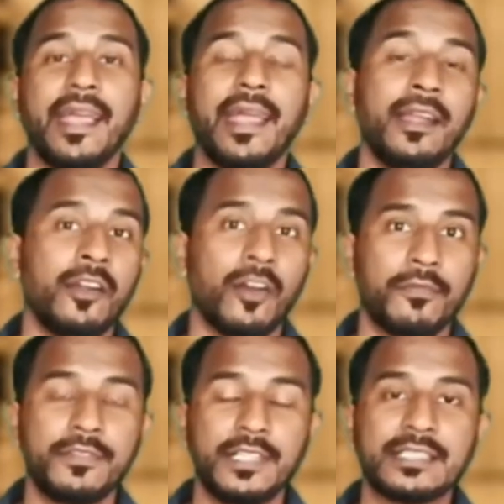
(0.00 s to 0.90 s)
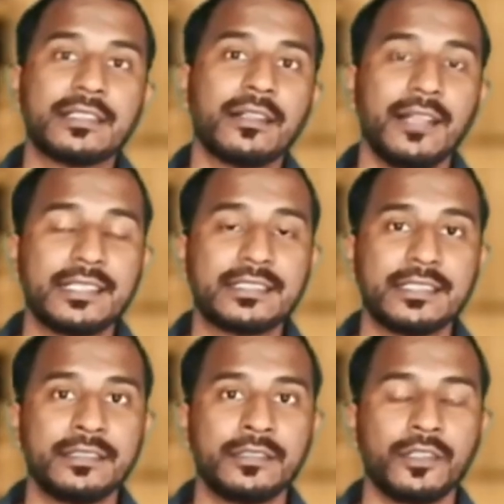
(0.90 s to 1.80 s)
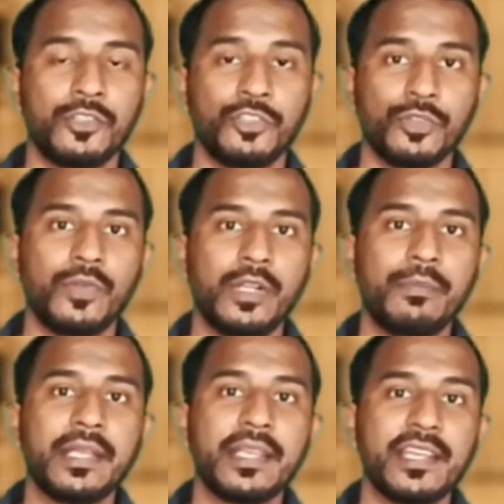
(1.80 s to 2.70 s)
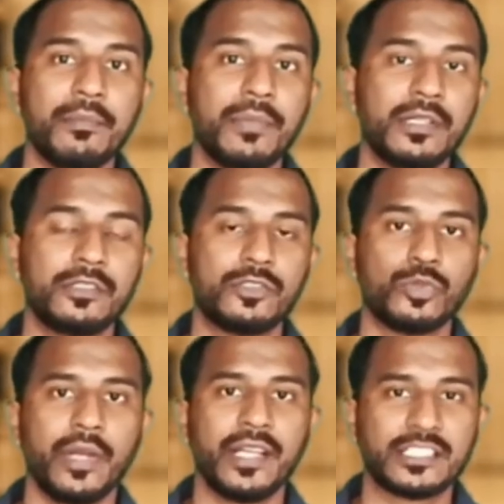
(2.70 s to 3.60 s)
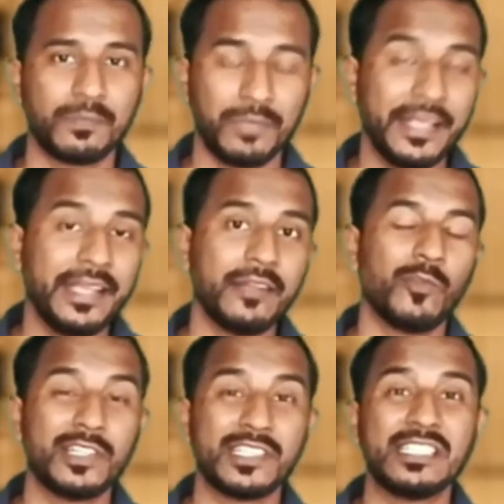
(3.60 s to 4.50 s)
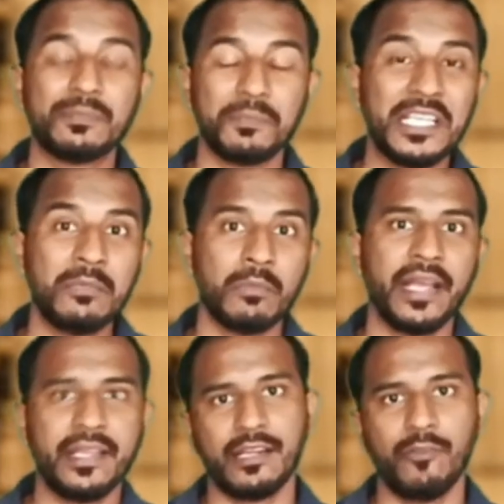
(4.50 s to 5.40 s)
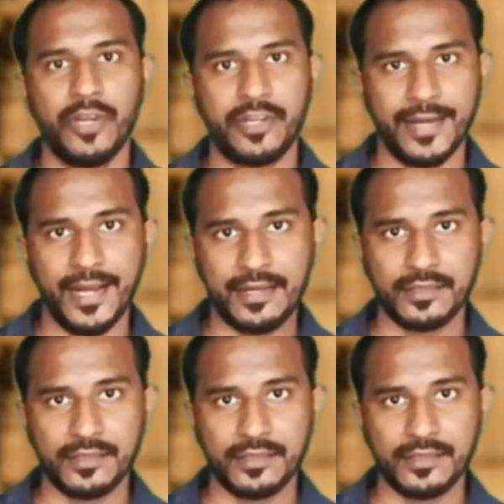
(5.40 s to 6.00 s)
end of this lesson you will be able to explain what is mean by railway track,